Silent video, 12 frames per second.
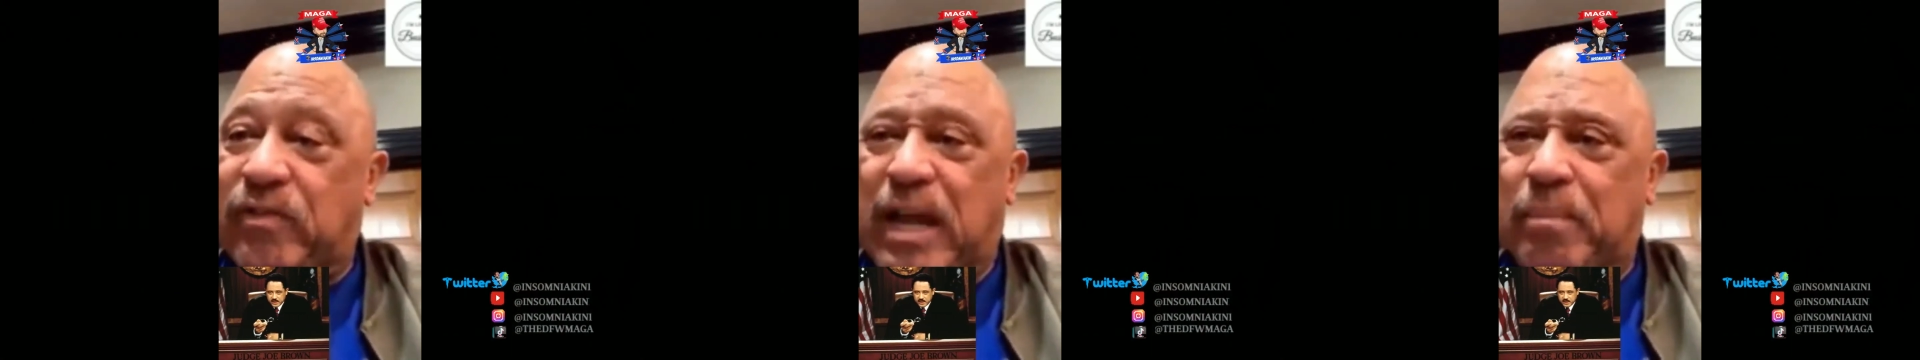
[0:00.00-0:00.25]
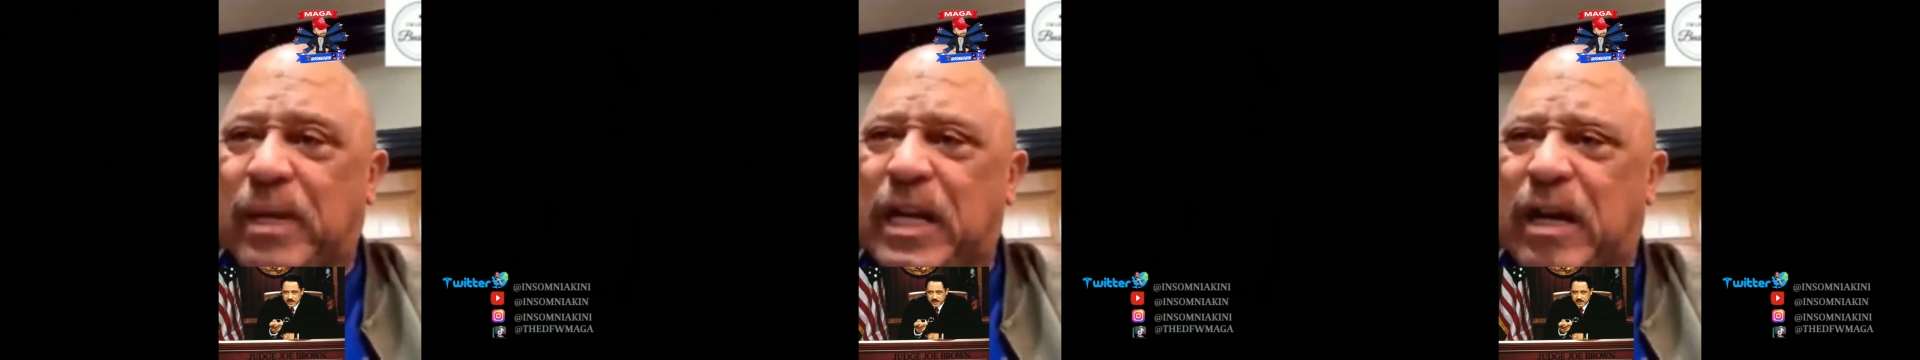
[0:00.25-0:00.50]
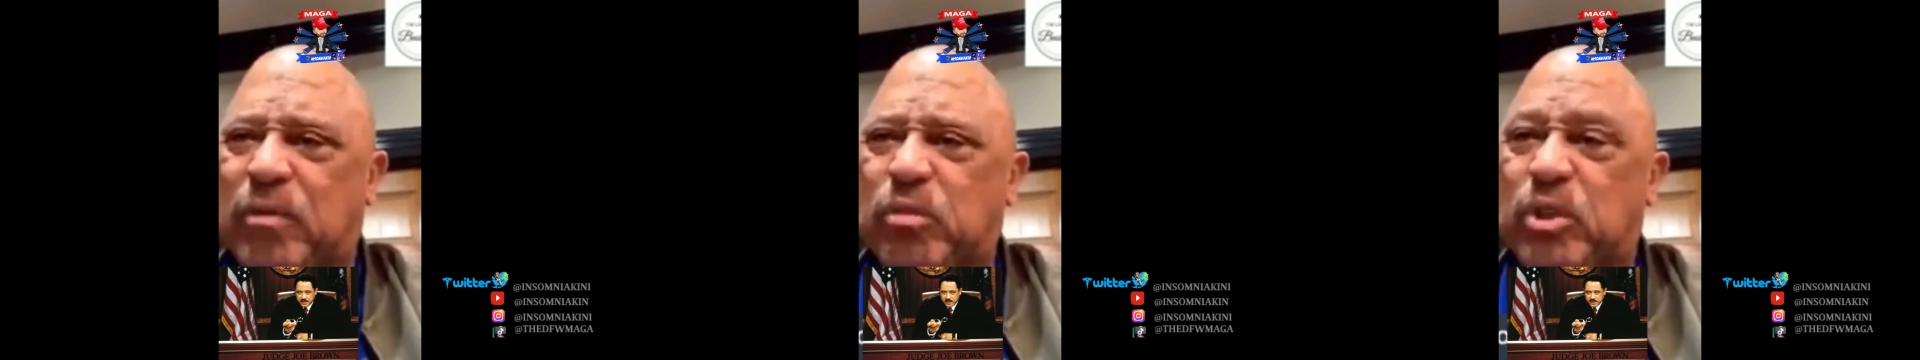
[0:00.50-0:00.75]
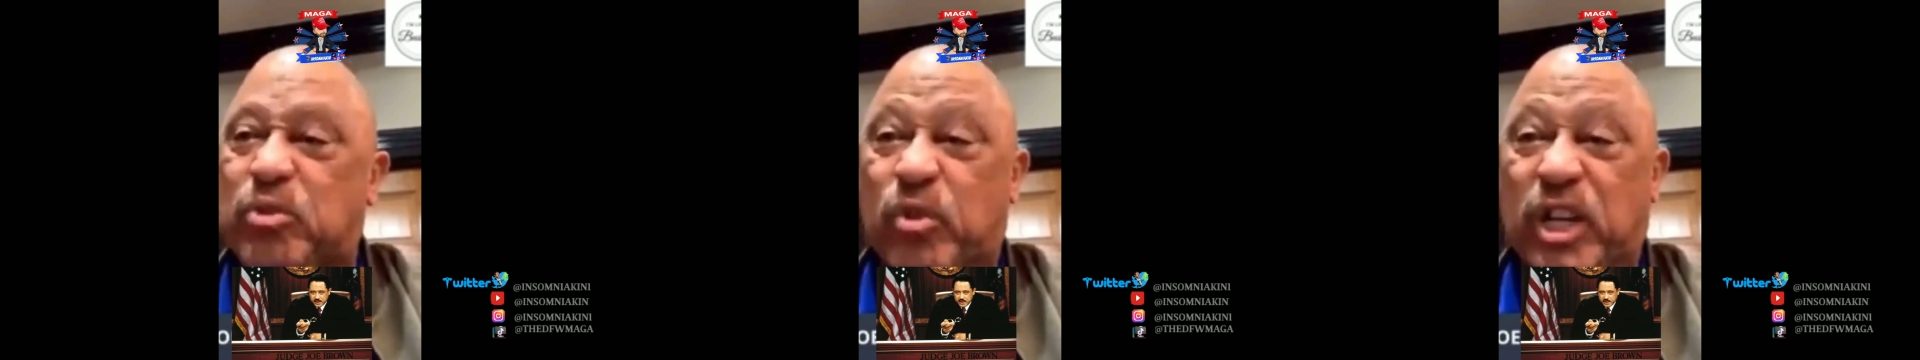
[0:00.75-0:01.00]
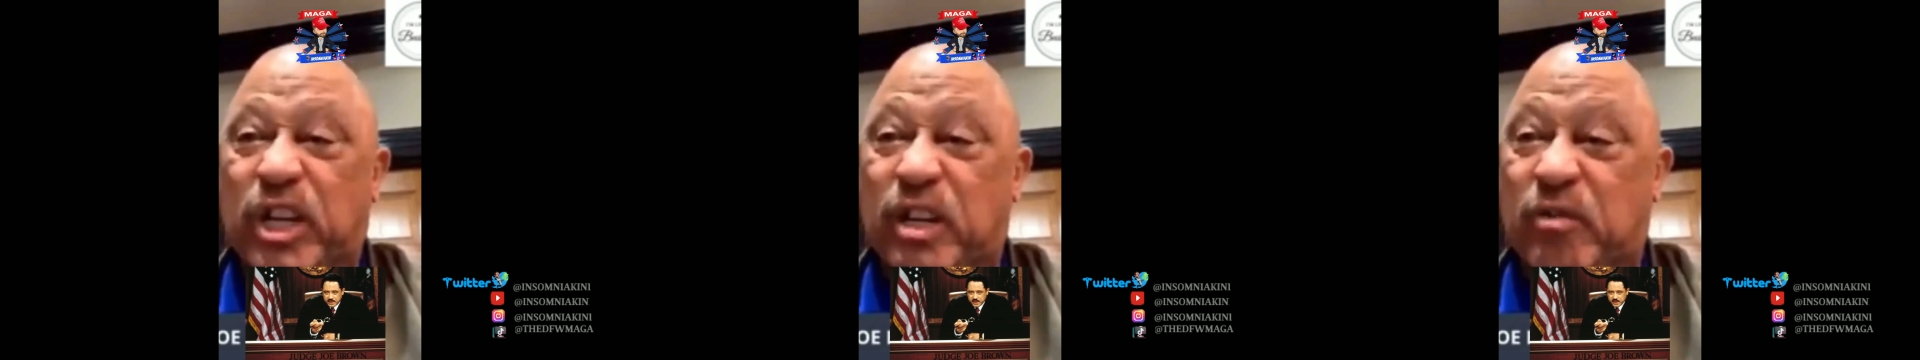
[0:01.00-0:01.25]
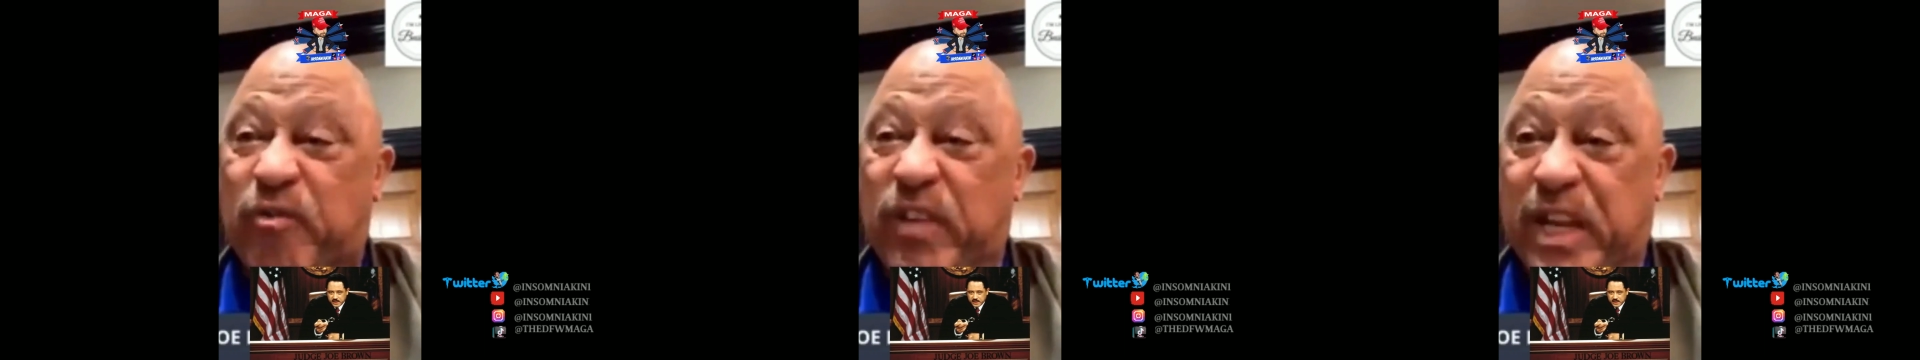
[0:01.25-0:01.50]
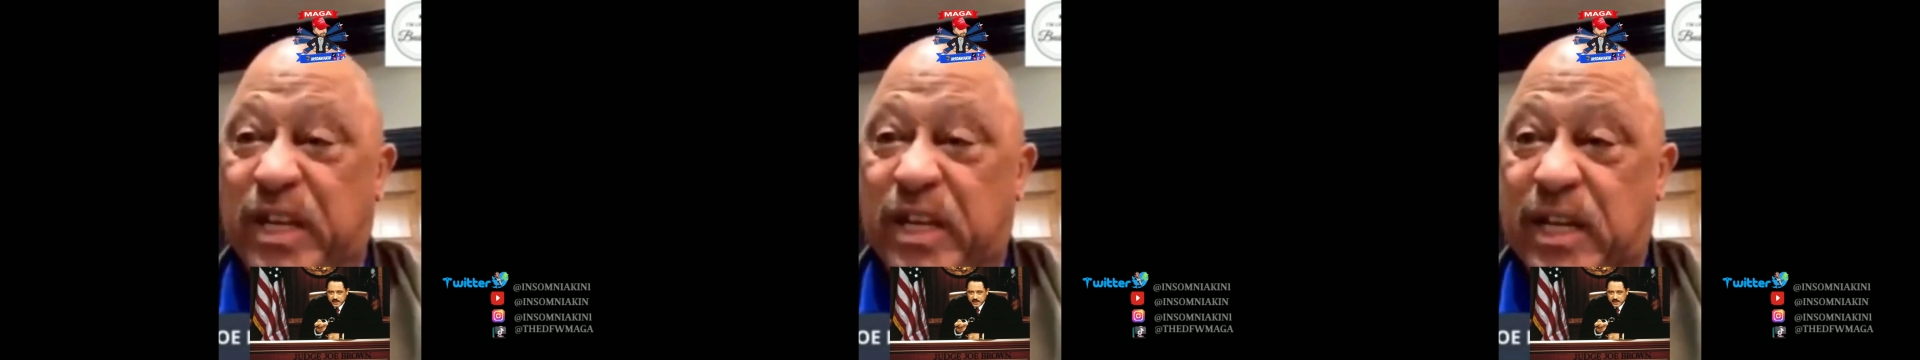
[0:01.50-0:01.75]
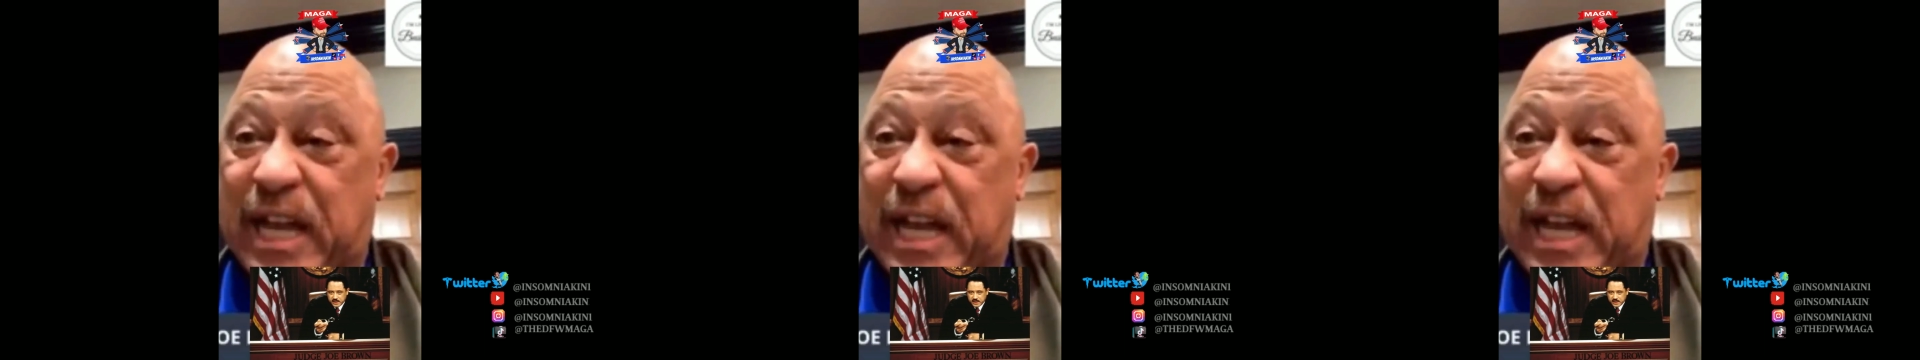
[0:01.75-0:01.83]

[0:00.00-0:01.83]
I mean, I was really offended.